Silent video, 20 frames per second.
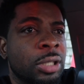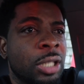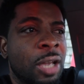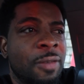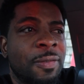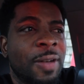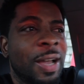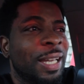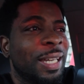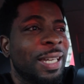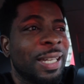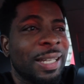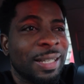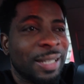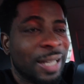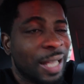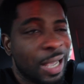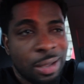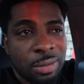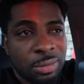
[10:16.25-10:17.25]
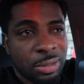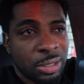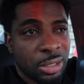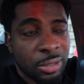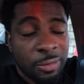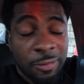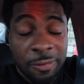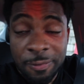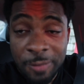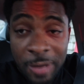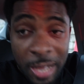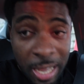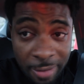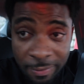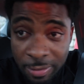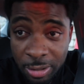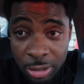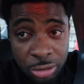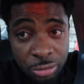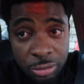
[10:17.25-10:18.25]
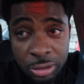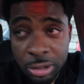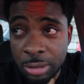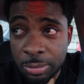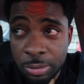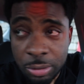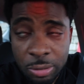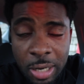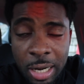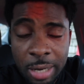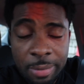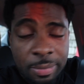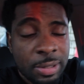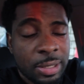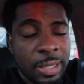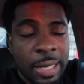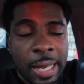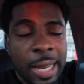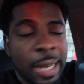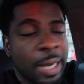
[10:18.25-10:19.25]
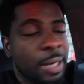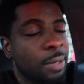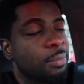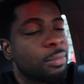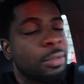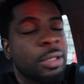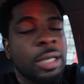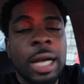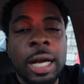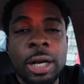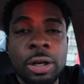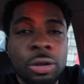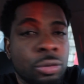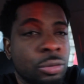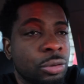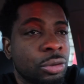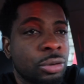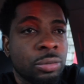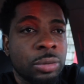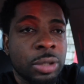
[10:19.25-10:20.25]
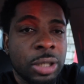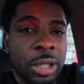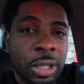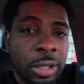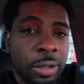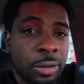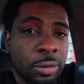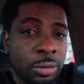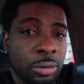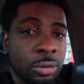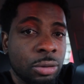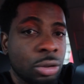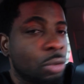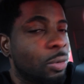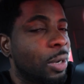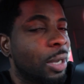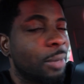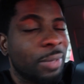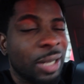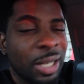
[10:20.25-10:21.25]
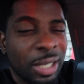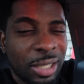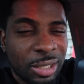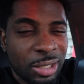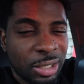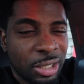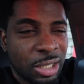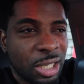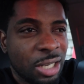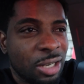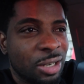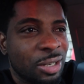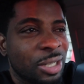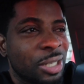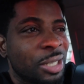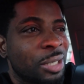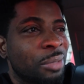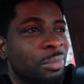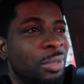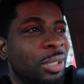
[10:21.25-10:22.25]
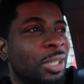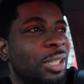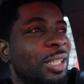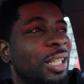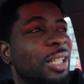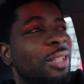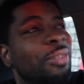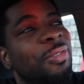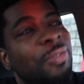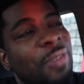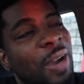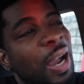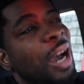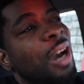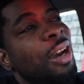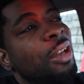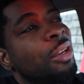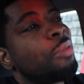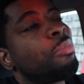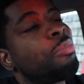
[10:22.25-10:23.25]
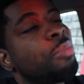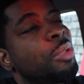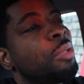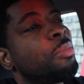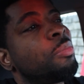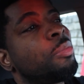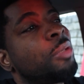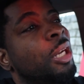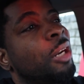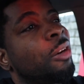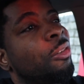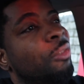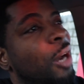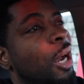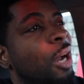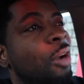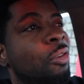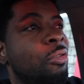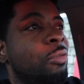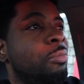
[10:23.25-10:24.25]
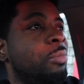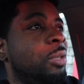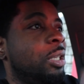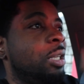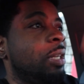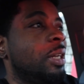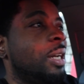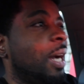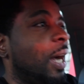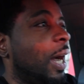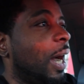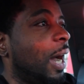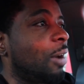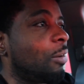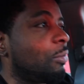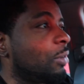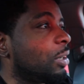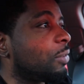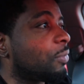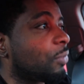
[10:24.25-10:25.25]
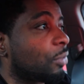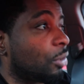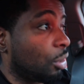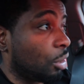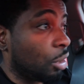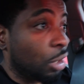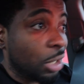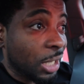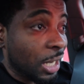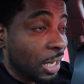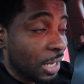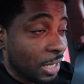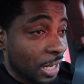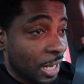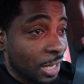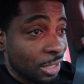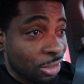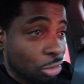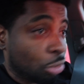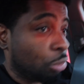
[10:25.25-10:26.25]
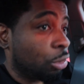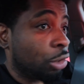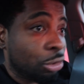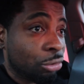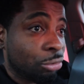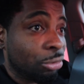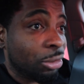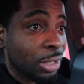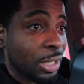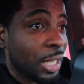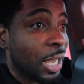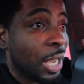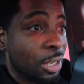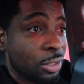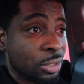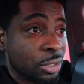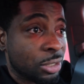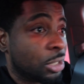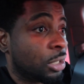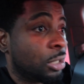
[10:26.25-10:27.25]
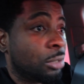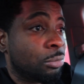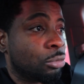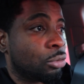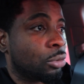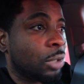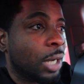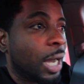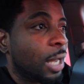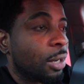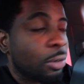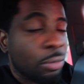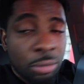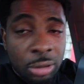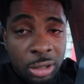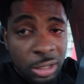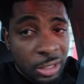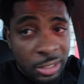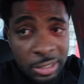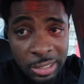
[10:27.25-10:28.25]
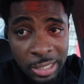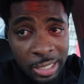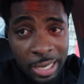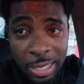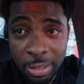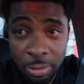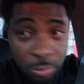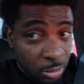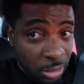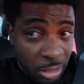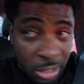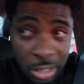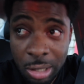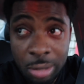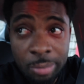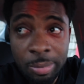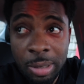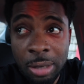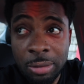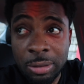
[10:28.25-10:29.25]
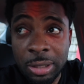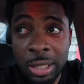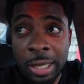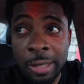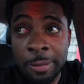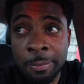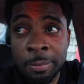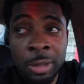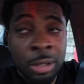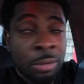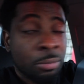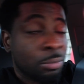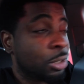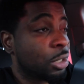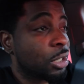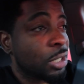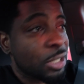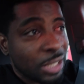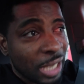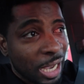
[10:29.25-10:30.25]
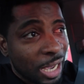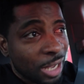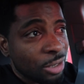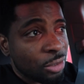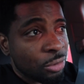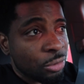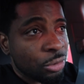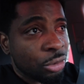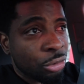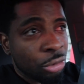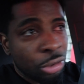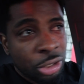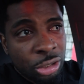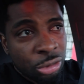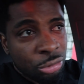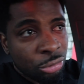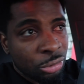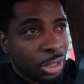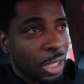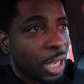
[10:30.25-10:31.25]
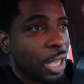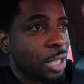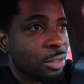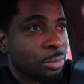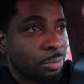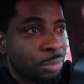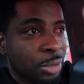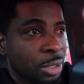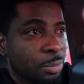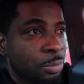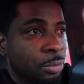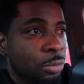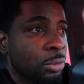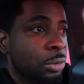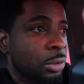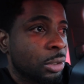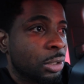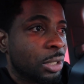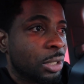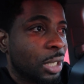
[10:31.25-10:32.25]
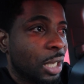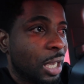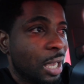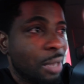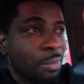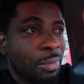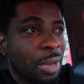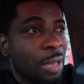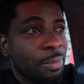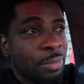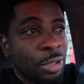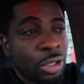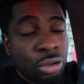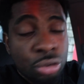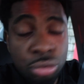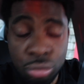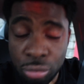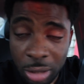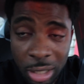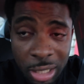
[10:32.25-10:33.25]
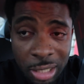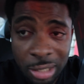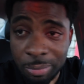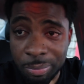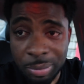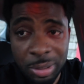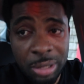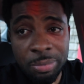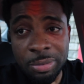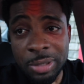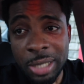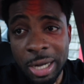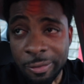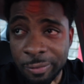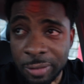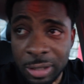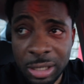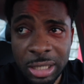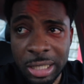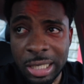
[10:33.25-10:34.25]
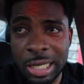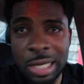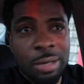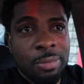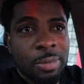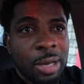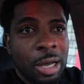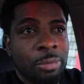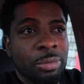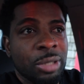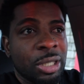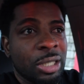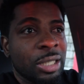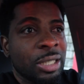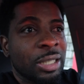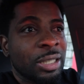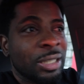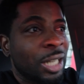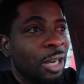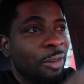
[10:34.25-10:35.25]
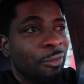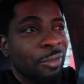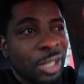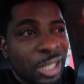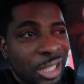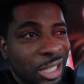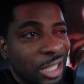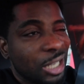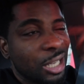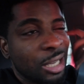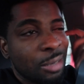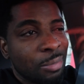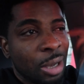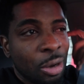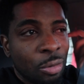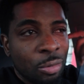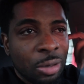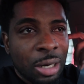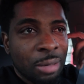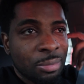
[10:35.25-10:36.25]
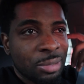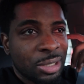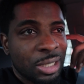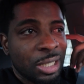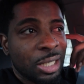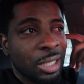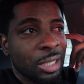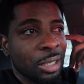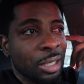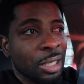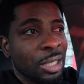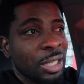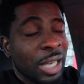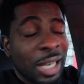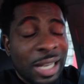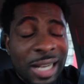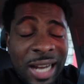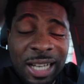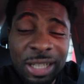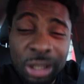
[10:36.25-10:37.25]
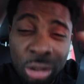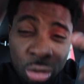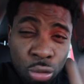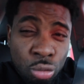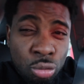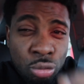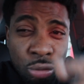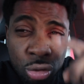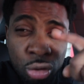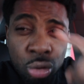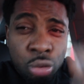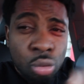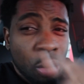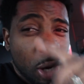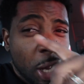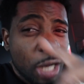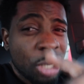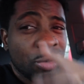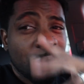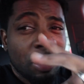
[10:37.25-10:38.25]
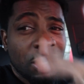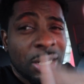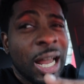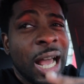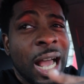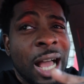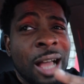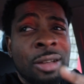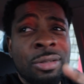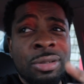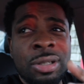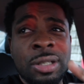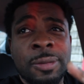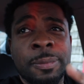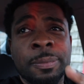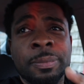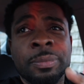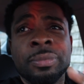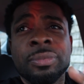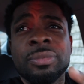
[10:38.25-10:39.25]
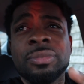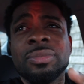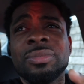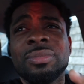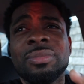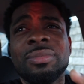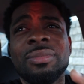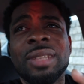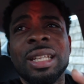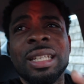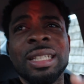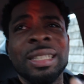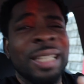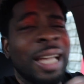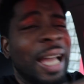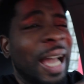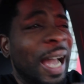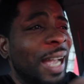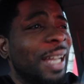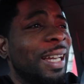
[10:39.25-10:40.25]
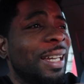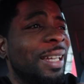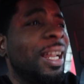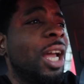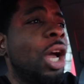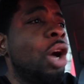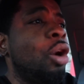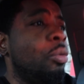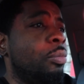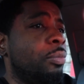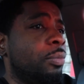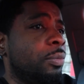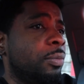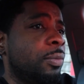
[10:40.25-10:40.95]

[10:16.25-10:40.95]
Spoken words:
if I get down to 500 subscribers, I am not going to care. You know why I'm not gonna care? Because that's 500 people that rock with me. I don't even look at that 33,000 anymore. I don't look at that. I don't care about that. Because out of those 33,000 people, it might be 200 people that really care about me, that really care about what I'm saying. And that's 200 lives that I could help.